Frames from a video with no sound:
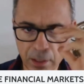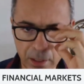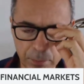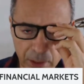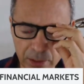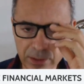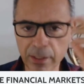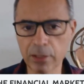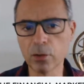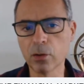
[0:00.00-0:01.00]
because
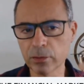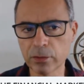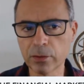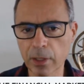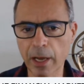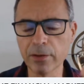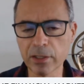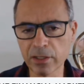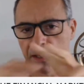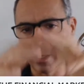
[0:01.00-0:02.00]
they don't
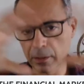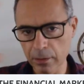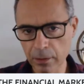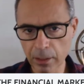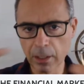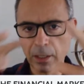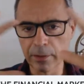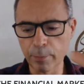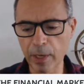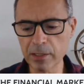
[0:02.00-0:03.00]
understand the
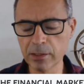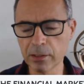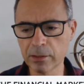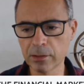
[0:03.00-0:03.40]
basics